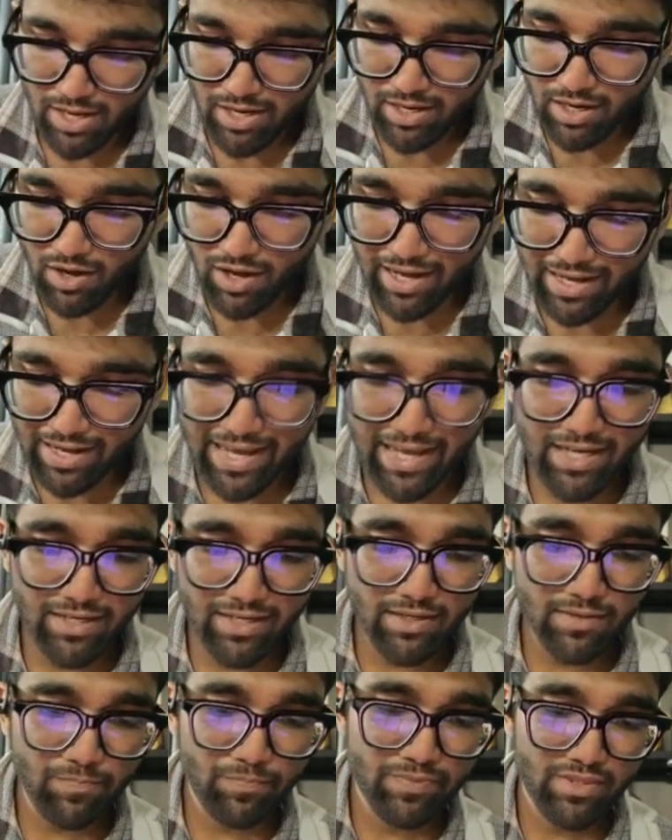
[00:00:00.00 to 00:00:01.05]
Now,
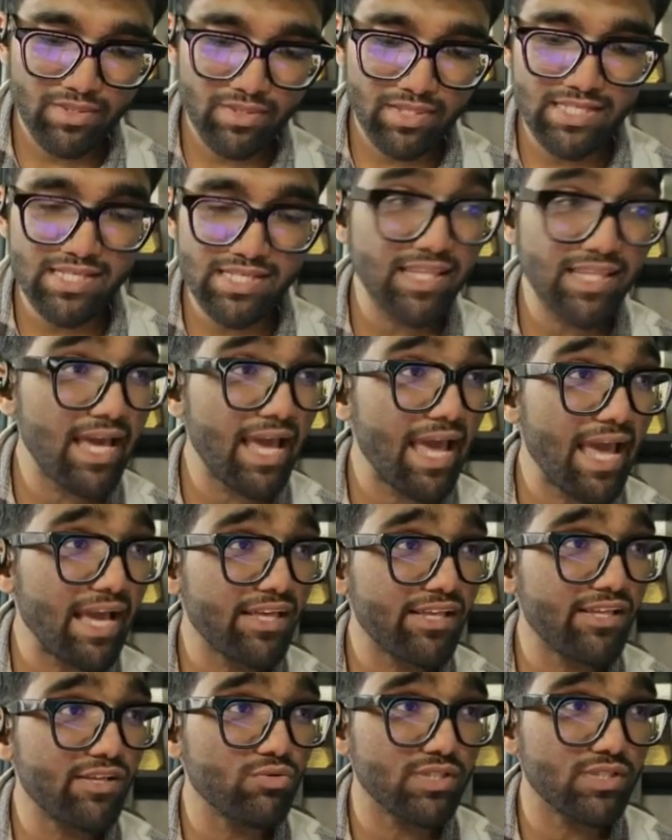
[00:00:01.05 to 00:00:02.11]
again, these are the
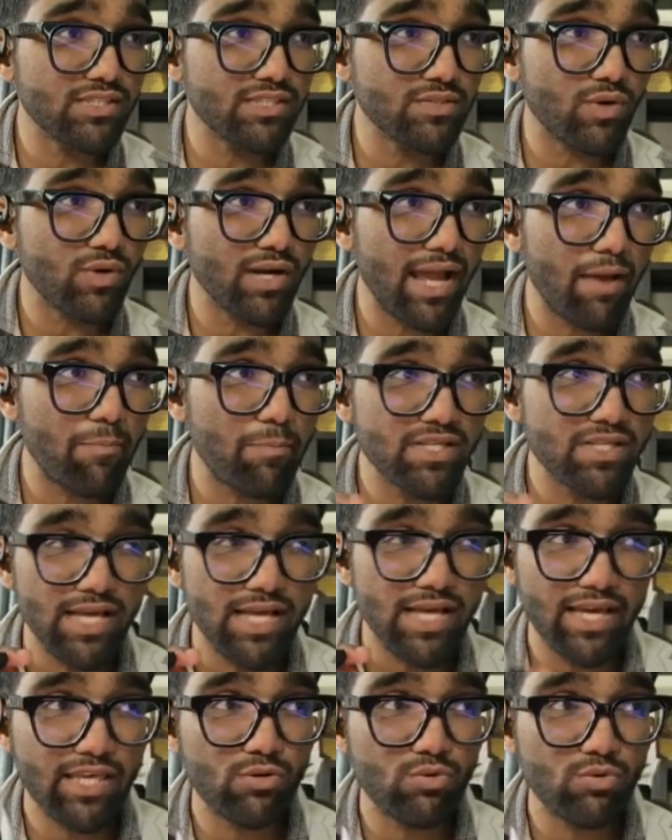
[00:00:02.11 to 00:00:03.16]
acute, this is what happens
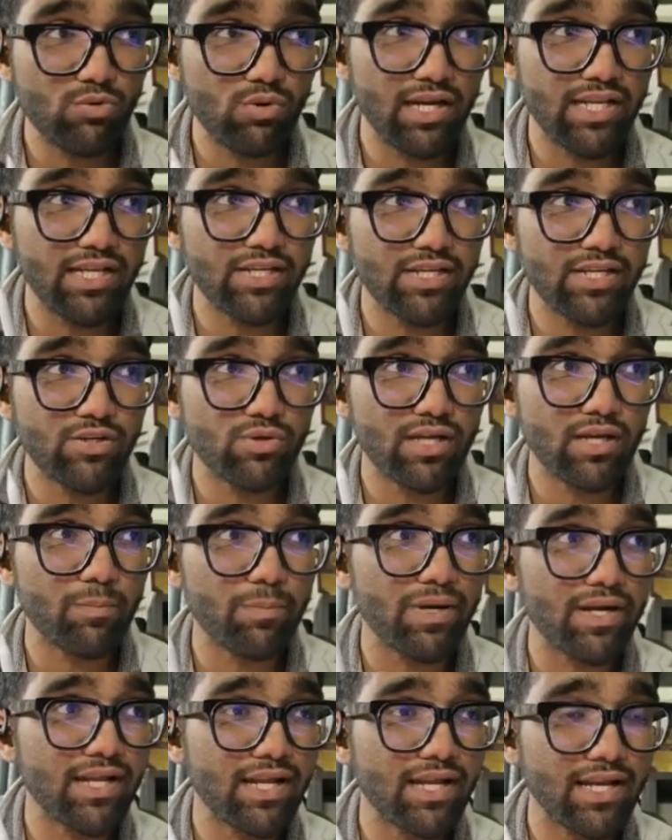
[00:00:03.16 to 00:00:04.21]
acutely during a
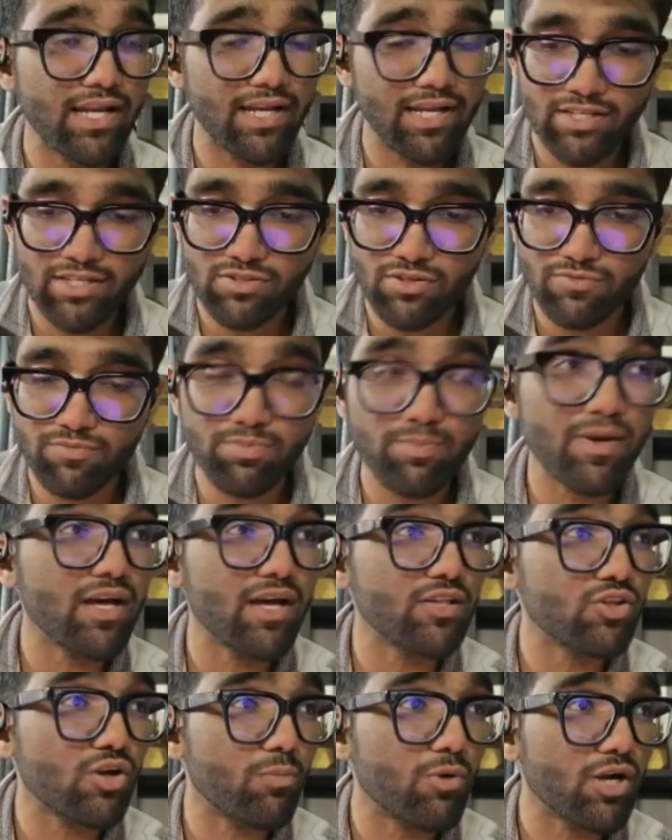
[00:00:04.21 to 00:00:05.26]
particular case of
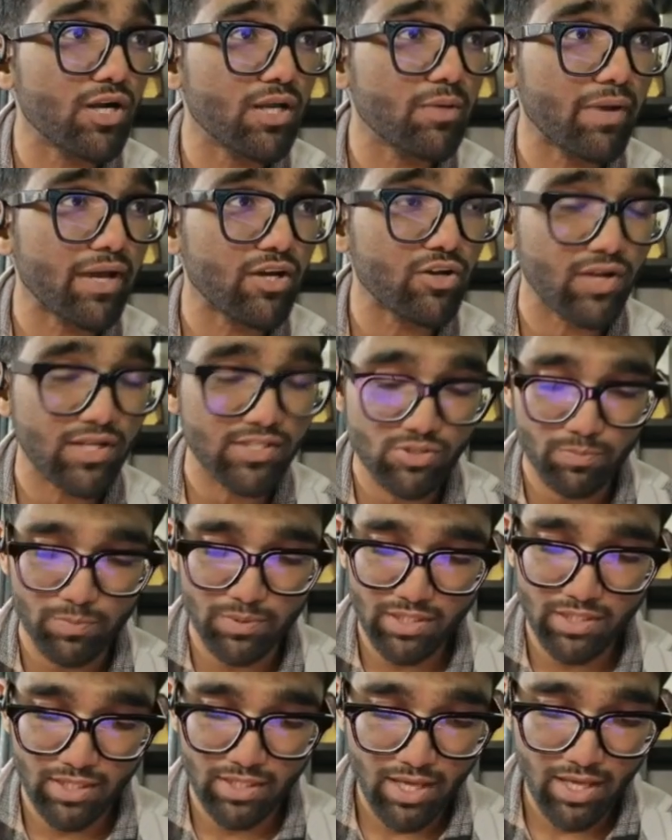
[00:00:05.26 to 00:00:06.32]
thrombotic
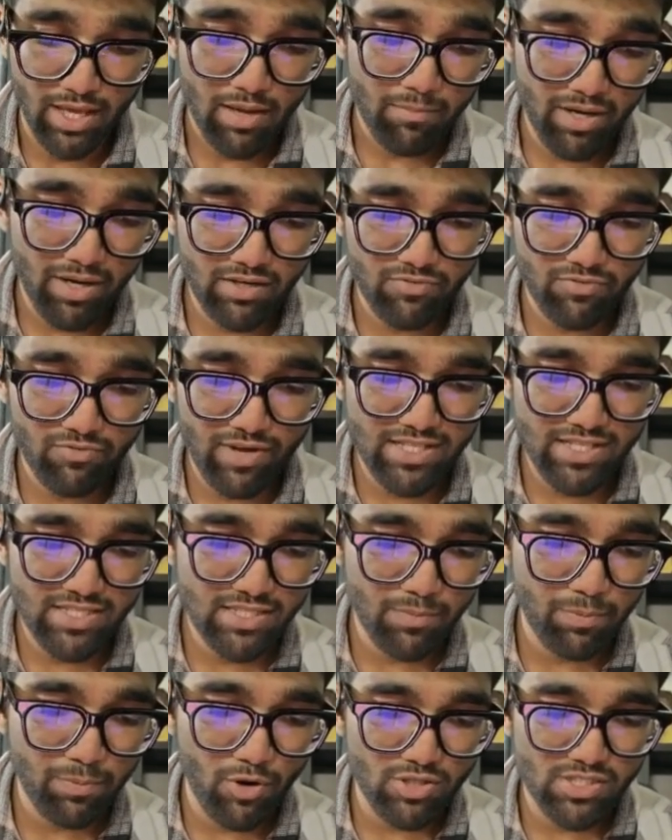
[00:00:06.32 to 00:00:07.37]
microangiopathy. But once
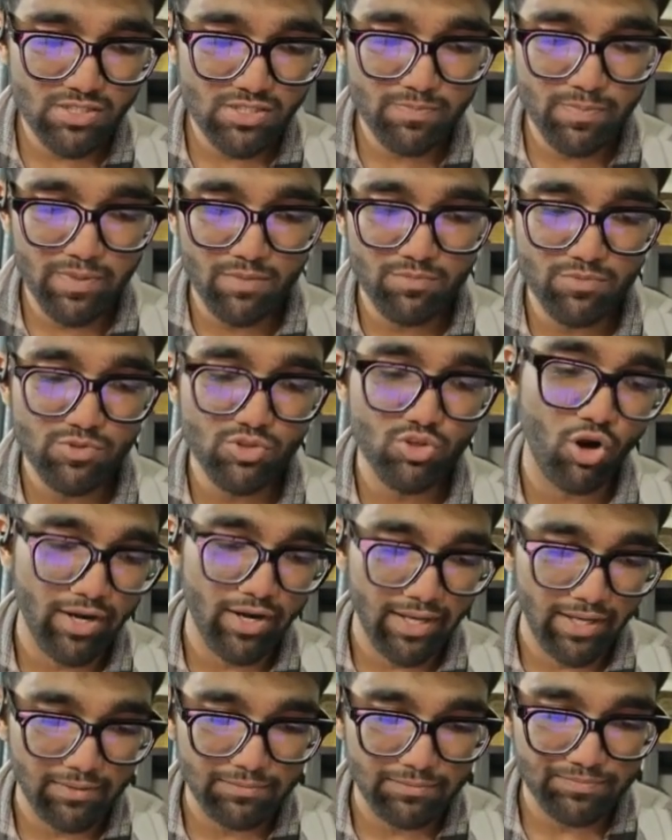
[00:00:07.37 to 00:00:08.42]
the process becomes
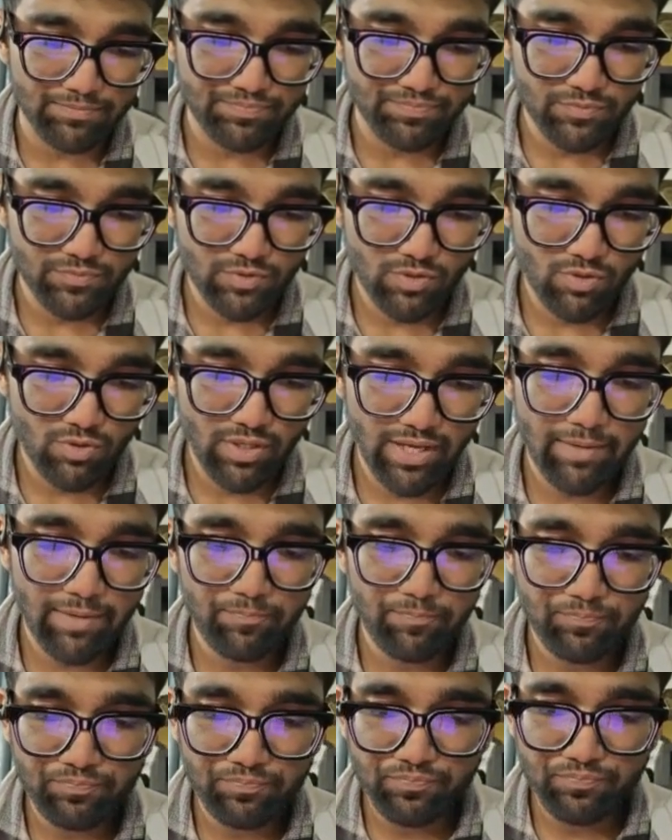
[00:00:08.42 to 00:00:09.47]
chronic, okay,
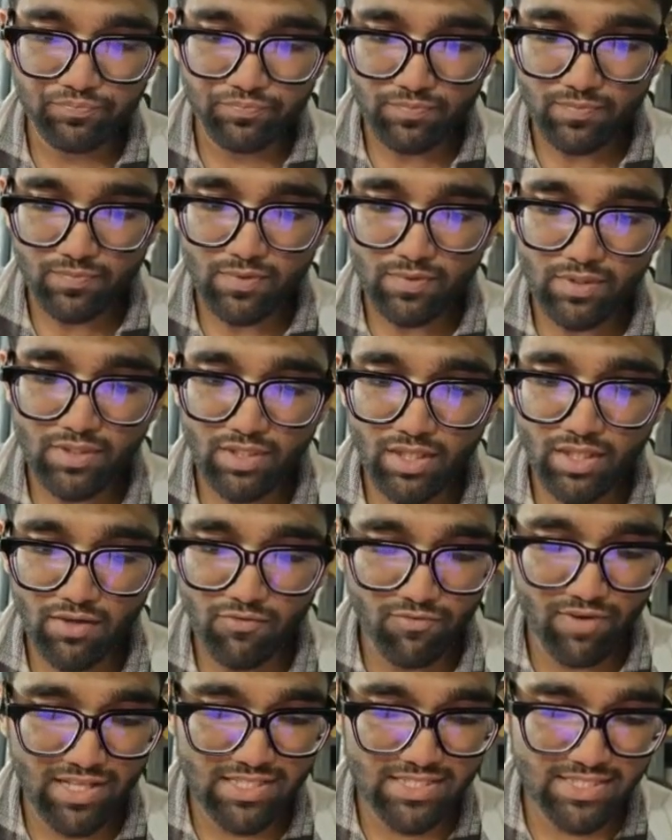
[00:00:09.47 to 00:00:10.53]

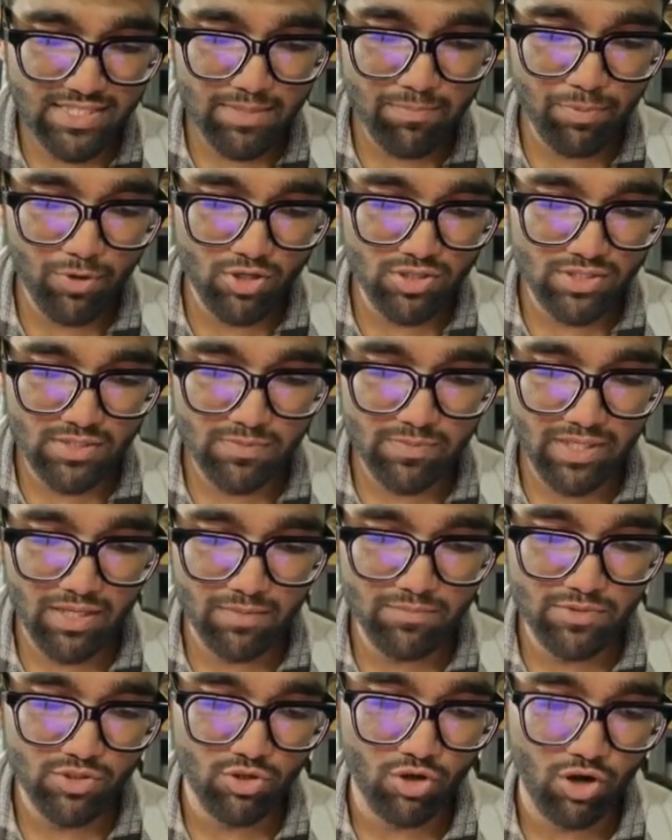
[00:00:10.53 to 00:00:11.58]
once the process
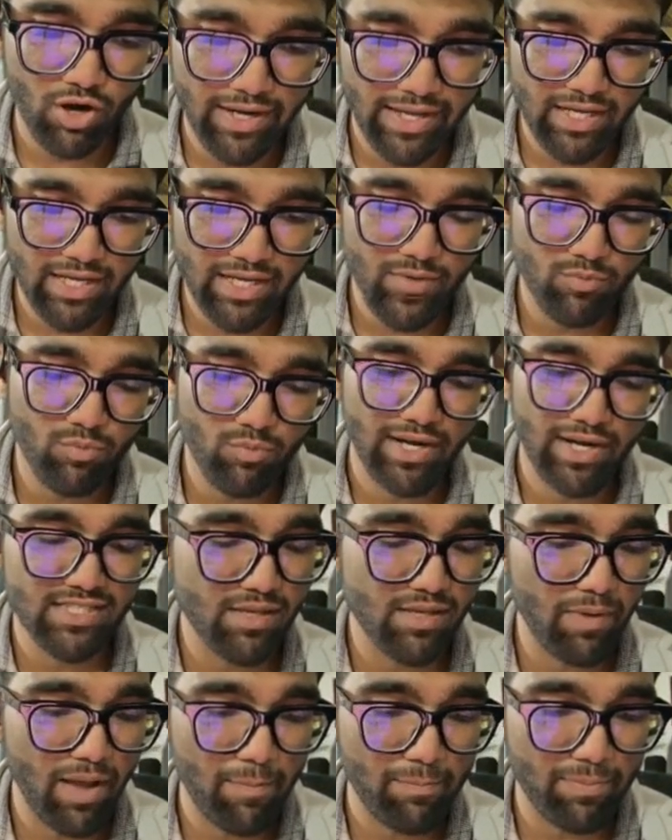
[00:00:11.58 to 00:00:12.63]
becomes chronic, what ends
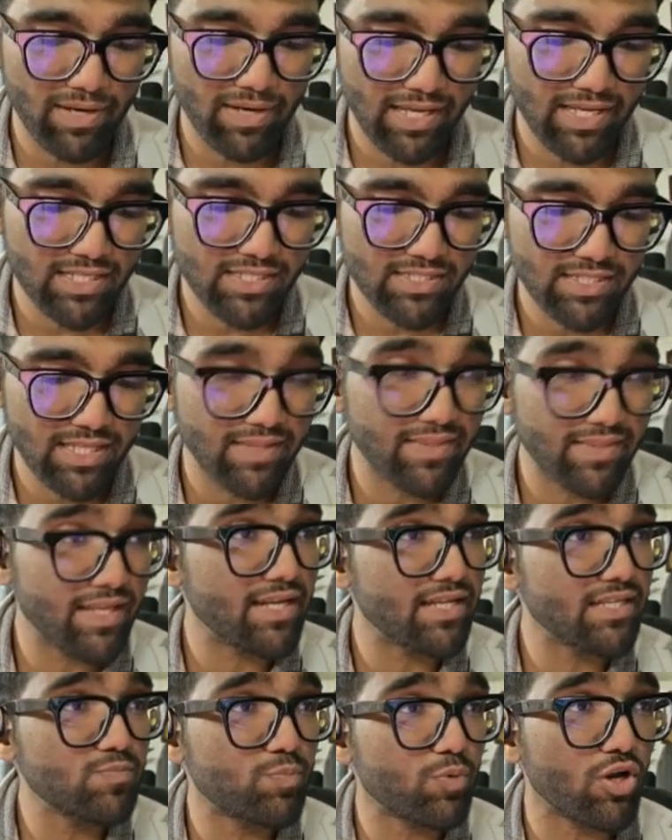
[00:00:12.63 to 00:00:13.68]
up happening is that there
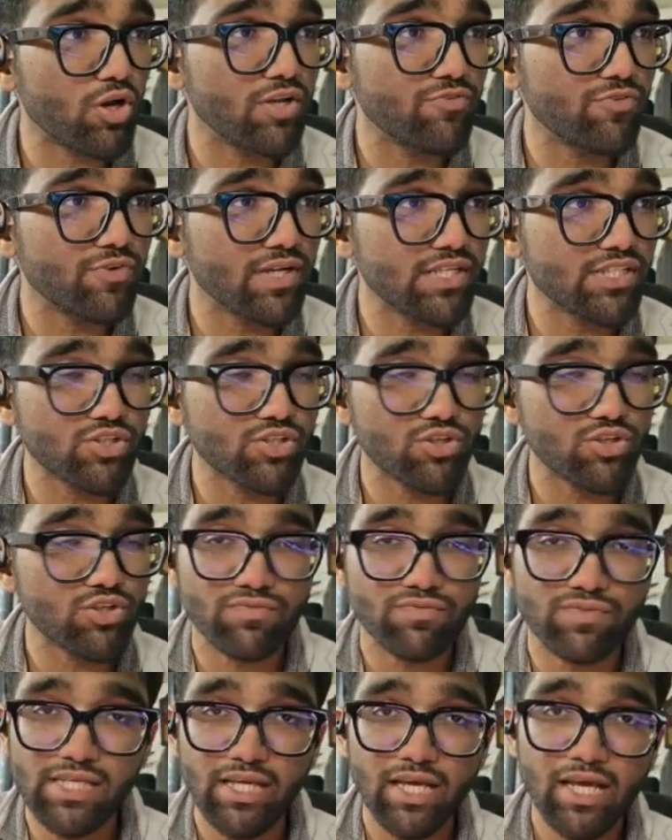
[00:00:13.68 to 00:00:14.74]
is proliferation of the